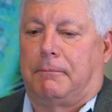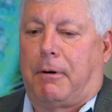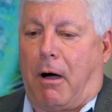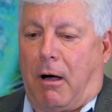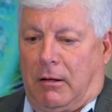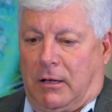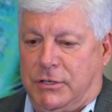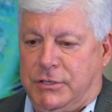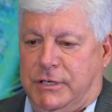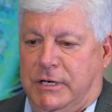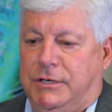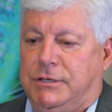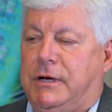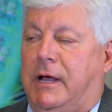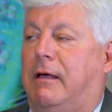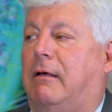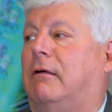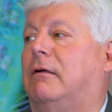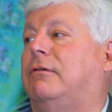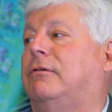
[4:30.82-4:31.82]
policy
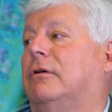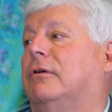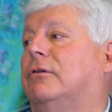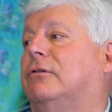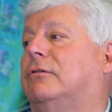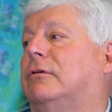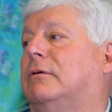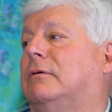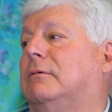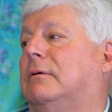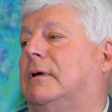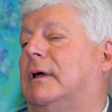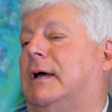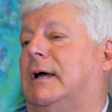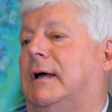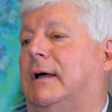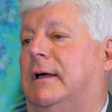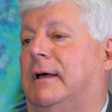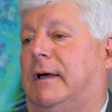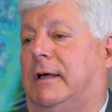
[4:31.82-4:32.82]
challenges
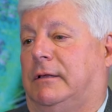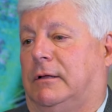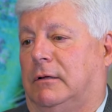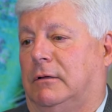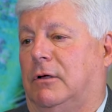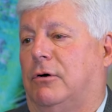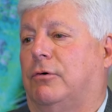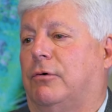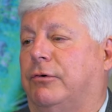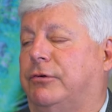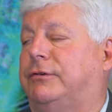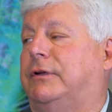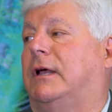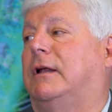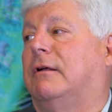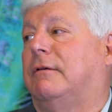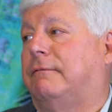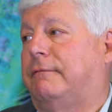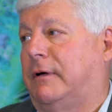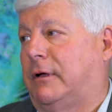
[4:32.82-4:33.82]
at the local,
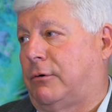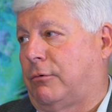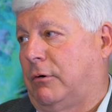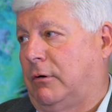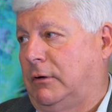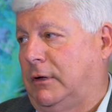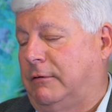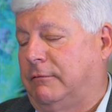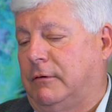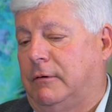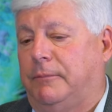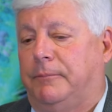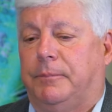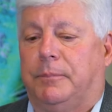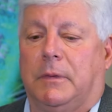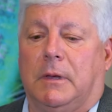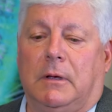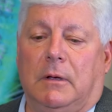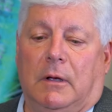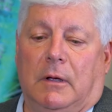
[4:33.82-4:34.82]
state, and federal level.
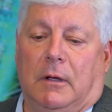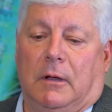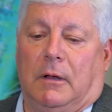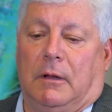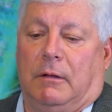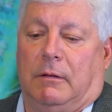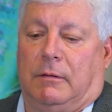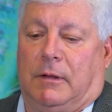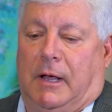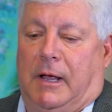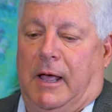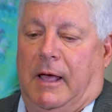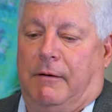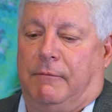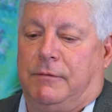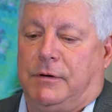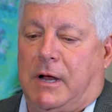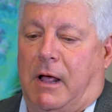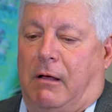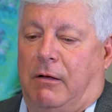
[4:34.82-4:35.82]
They
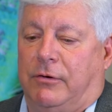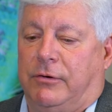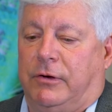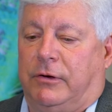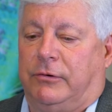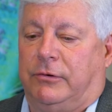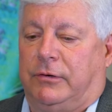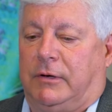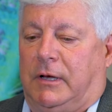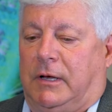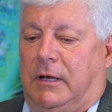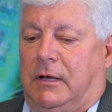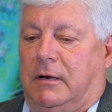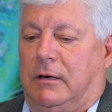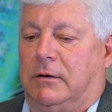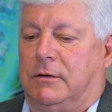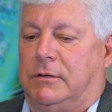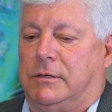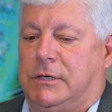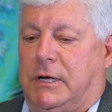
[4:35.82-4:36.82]
have challenges
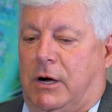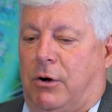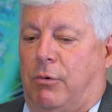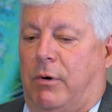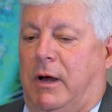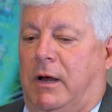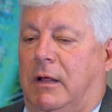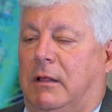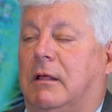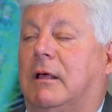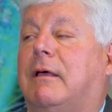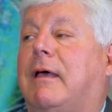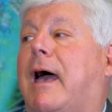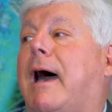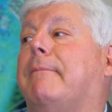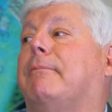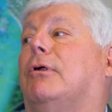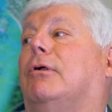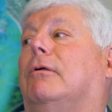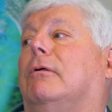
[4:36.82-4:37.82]
in generating the
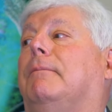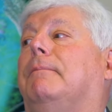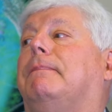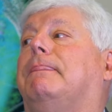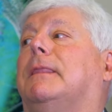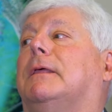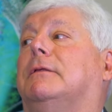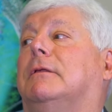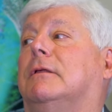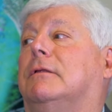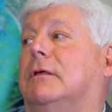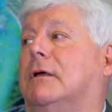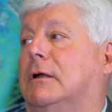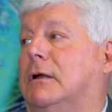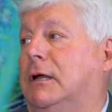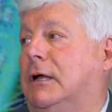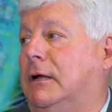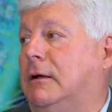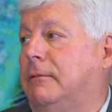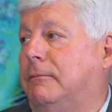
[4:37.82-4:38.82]
capital that they
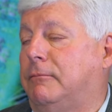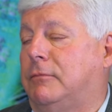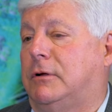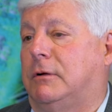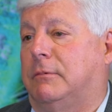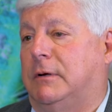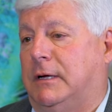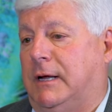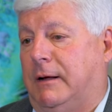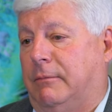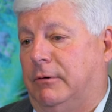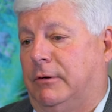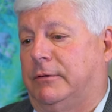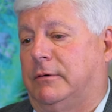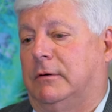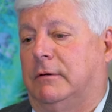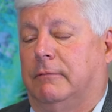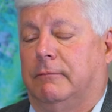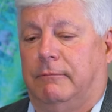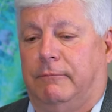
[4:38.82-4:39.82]
need to be able
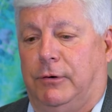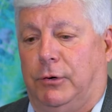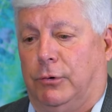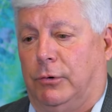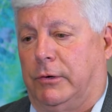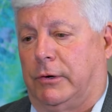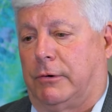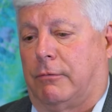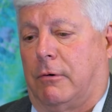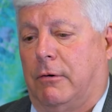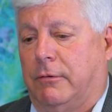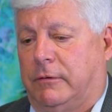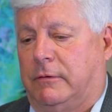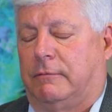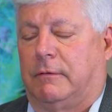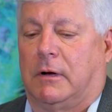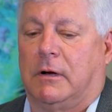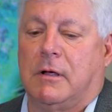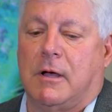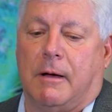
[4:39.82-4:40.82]
to fuel the growth
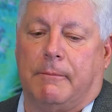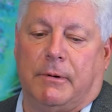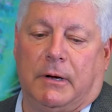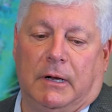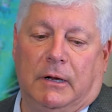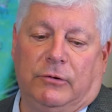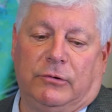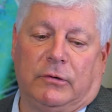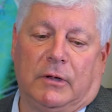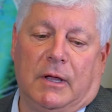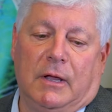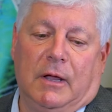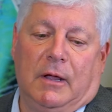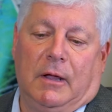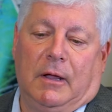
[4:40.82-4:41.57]
of their companies.